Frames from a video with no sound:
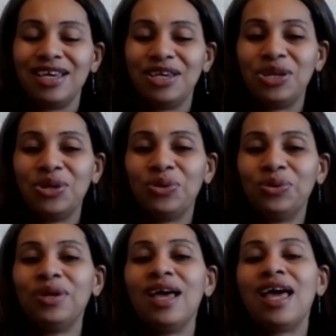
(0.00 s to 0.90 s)
You
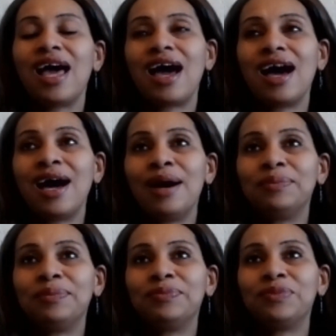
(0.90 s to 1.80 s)
know,
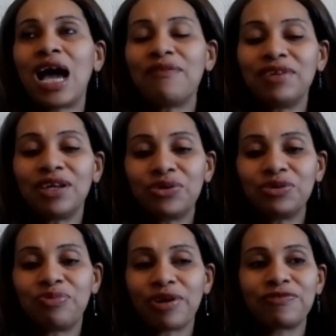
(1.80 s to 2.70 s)
having a
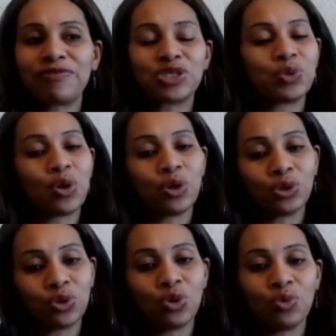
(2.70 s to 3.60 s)
good breakfast, we all
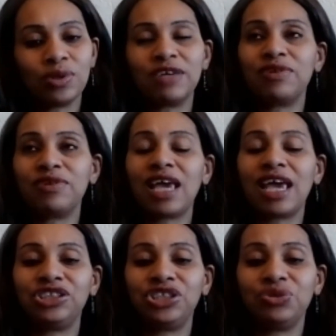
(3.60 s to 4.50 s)
know, will give you the
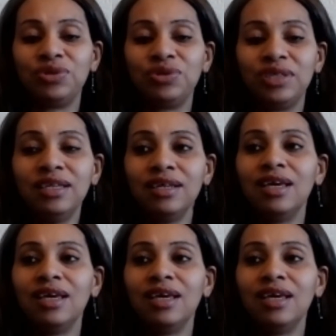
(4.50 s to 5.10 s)
energy you need